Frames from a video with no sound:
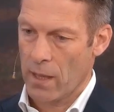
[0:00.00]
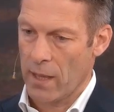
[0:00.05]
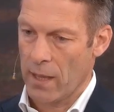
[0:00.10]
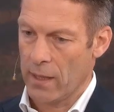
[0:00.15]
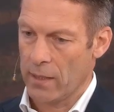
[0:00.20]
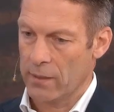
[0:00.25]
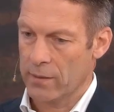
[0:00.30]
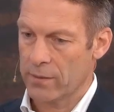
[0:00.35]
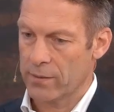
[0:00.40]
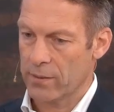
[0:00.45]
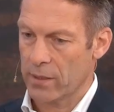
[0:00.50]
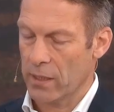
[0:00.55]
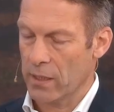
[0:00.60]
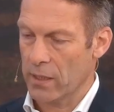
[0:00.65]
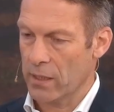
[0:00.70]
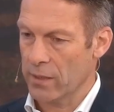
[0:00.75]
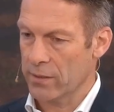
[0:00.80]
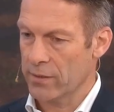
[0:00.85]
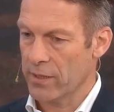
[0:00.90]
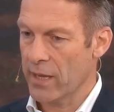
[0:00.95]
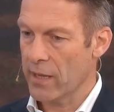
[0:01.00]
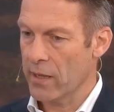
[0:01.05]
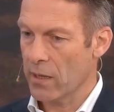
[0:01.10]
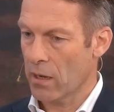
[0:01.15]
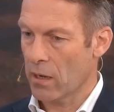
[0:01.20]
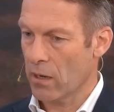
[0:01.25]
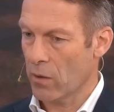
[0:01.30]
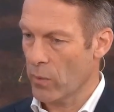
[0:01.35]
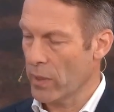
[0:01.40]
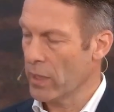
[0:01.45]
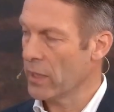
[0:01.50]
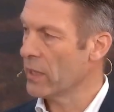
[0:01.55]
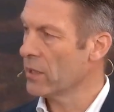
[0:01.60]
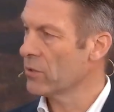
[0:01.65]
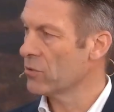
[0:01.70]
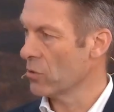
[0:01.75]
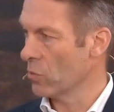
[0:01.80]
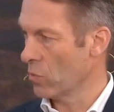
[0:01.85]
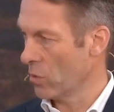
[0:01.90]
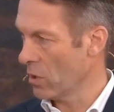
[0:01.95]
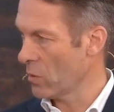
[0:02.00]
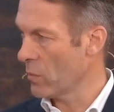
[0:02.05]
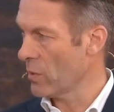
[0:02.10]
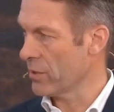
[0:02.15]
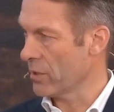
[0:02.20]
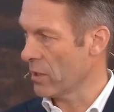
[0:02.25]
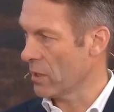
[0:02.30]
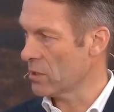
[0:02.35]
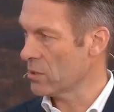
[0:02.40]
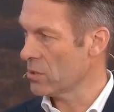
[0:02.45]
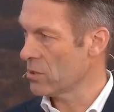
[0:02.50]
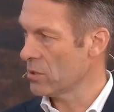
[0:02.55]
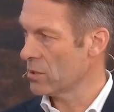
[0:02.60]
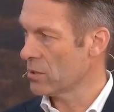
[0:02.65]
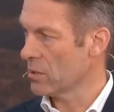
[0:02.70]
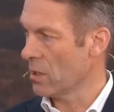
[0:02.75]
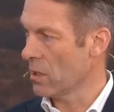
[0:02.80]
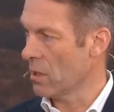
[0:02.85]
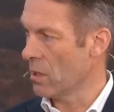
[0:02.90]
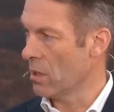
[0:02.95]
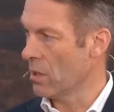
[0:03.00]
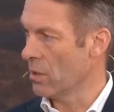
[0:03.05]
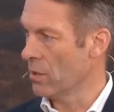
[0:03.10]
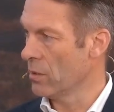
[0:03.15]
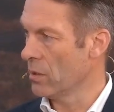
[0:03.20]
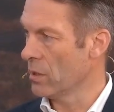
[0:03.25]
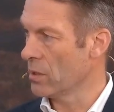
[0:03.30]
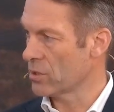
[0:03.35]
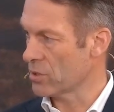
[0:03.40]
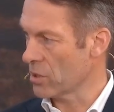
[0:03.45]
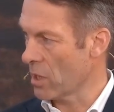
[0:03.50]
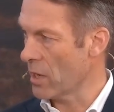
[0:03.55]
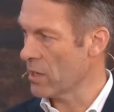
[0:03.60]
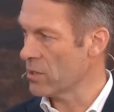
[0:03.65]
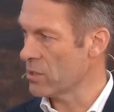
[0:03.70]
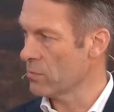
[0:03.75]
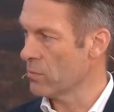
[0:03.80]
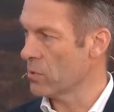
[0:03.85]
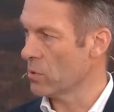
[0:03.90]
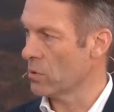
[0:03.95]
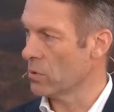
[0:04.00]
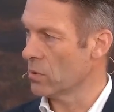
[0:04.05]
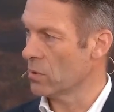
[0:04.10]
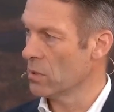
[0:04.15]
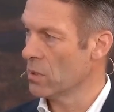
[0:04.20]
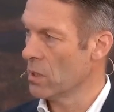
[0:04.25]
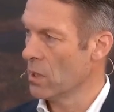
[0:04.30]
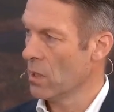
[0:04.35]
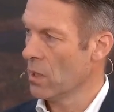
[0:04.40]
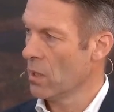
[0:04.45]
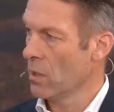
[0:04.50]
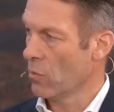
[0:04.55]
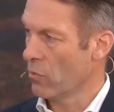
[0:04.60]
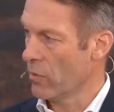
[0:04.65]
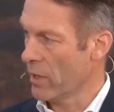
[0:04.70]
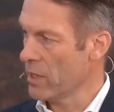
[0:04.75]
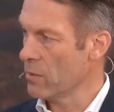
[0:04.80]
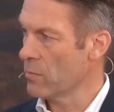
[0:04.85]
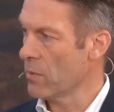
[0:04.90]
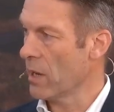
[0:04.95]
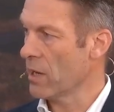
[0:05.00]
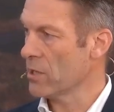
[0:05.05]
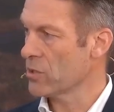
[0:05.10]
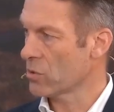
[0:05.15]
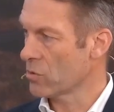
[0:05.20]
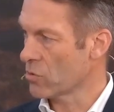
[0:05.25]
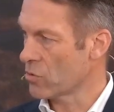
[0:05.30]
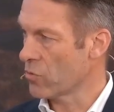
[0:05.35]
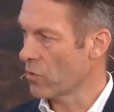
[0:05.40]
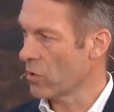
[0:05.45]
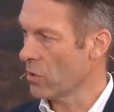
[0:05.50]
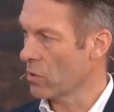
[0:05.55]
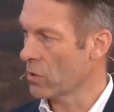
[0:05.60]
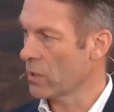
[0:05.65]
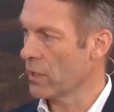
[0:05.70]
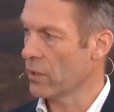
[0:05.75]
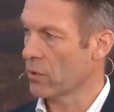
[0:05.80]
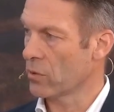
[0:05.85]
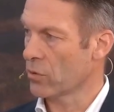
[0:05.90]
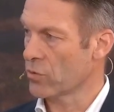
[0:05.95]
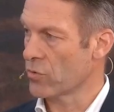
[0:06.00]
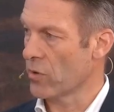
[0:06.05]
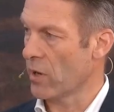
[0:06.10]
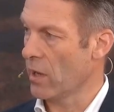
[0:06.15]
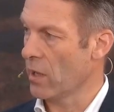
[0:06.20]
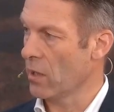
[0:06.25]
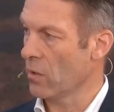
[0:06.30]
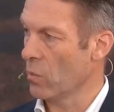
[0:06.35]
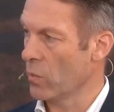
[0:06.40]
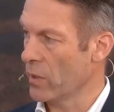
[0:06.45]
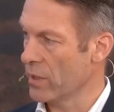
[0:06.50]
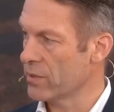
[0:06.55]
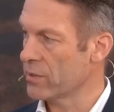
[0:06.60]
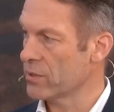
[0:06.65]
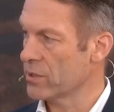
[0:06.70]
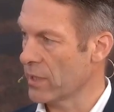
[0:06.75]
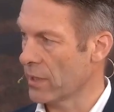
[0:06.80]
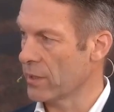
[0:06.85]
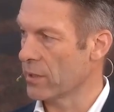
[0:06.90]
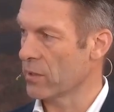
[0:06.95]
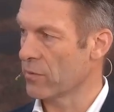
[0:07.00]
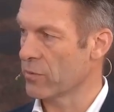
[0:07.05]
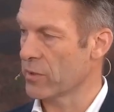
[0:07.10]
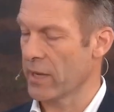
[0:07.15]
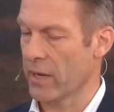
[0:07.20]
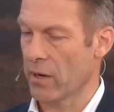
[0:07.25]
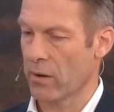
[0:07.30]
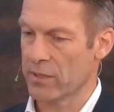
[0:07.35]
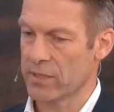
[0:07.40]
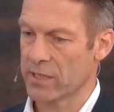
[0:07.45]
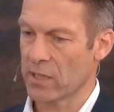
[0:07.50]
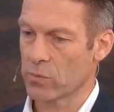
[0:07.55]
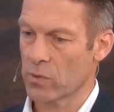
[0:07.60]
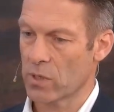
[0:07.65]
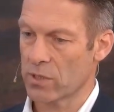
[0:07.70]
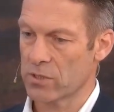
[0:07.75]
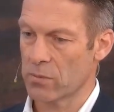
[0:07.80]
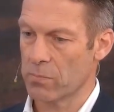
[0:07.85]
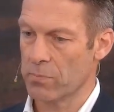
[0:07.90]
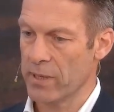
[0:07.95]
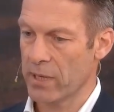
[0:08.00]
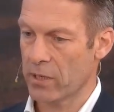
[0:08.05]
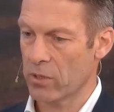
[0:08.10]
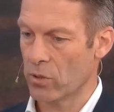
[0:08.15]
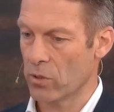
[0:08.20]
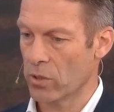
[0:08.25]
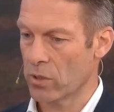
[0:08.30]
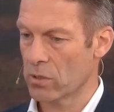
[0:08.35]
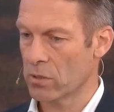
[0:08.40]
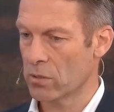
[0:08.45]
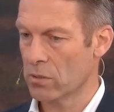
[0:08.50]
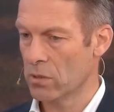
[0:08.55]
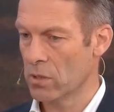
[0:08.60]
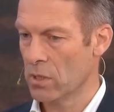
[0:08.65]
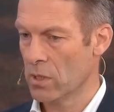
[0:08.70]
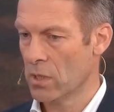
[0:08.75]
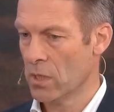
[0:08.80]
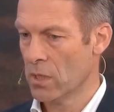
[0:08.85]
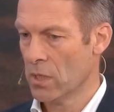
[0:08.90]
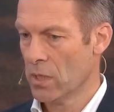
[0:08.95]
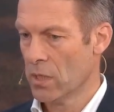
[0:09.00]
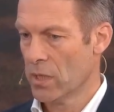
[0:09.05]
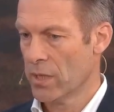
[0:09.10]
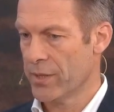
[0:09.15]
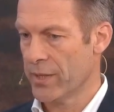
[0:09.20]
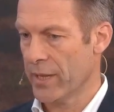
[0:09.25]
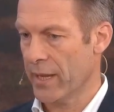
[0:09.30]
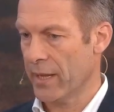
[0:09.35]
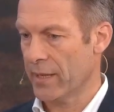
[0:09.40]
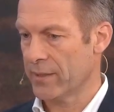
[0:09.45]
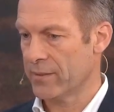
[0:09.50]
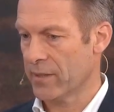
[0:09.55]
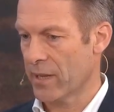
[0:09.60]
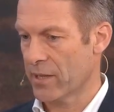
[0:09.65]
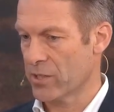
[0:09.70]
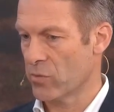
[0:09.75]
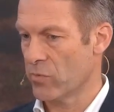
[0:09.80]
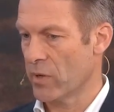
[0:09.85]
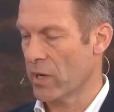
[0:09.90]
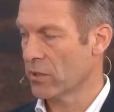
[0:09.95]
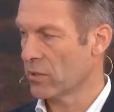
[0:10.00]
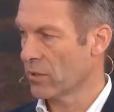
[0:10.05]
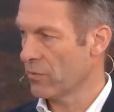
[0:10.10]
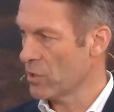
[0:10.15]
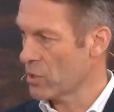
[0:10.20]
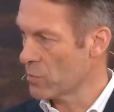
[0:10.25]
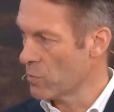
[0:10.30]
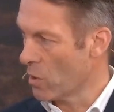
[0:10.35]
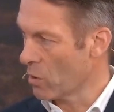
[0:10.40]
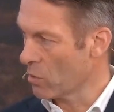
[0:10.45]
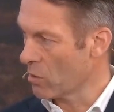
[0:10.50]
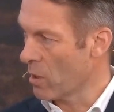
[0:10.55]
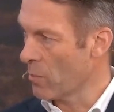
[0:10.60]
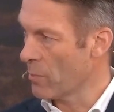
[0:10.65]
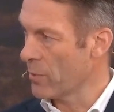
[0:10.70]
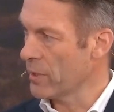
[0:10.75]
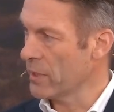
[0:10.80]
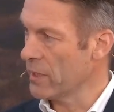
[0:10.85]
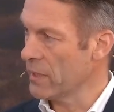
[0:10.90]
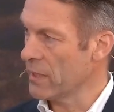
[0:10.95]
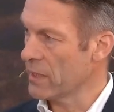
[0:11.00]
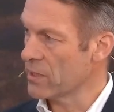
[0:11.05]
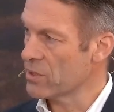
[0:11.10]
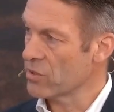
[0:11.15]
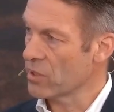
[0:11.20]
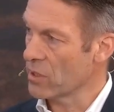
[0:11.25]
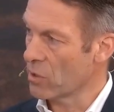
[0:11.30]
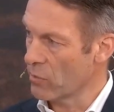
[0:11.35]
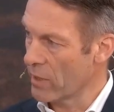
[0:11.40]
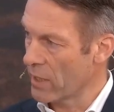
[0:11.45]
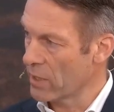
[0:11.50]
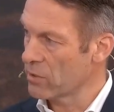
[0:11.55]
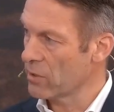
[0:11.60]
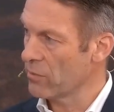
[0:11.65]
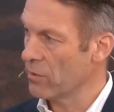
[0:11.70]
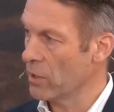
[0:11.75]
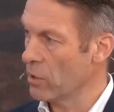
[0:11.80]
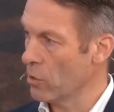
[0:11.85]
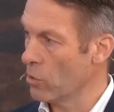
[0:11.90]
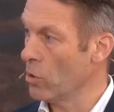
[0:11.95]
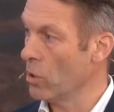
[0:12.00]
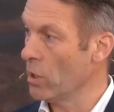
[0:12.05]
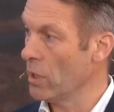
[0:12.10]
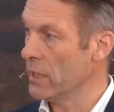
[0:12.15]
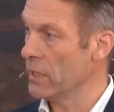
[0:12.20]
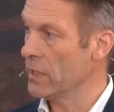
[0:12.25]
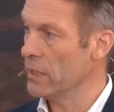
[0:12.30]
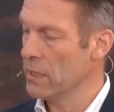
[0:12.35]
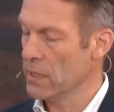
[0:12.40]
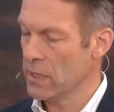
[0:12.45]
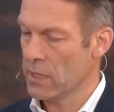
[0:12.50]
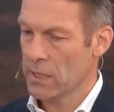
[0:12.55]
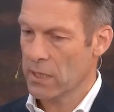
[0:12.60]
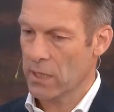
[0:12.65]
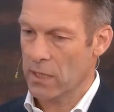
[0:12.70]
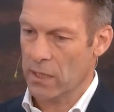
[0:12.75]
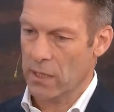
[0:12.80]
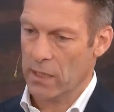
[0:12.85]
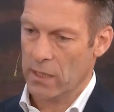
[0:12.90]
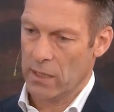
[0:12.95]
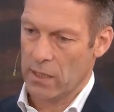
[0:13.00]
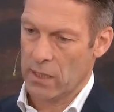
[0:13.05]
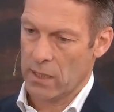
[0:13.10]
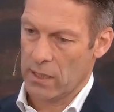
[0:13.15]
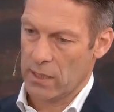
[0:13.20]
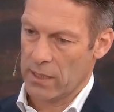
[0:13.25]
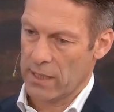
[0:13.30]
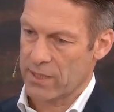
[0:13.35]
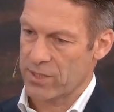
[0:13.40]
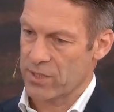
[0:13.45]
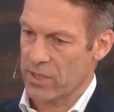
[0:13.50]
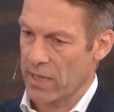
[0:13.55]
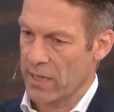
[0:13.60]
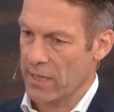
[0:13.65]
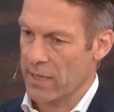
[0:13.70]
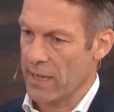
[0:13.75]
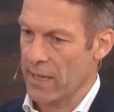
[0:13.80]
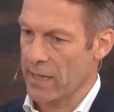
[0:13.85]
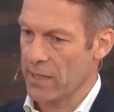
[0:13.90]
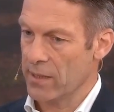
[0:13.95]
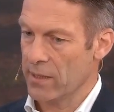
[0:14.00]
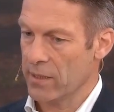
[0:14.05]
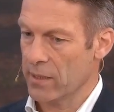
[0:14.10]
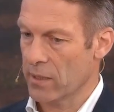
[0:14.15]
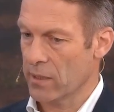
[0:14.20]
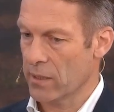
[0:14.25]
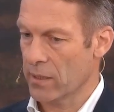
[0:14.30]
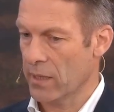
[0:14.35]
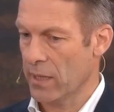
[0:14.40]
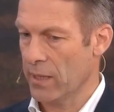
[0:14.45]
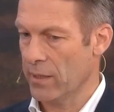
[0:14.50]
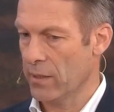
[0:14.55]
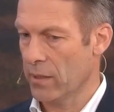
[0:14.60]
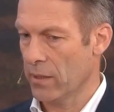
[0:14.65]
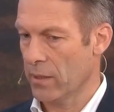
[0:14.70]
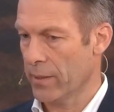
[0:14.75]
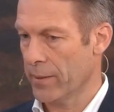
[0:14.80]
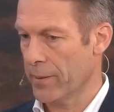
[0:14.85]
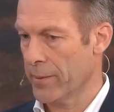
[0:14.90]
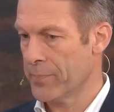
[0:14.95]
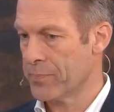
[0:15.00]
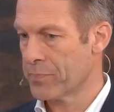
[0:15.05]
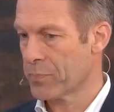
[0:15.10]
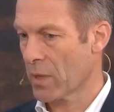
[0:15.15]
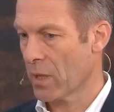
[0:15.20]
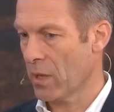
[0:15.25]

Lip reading: And they are willing to work with us on a sizable randomized control clinical trial with standard of care. And that was a big hurdle that, as a relatively small company and still relatively early, let's say, in the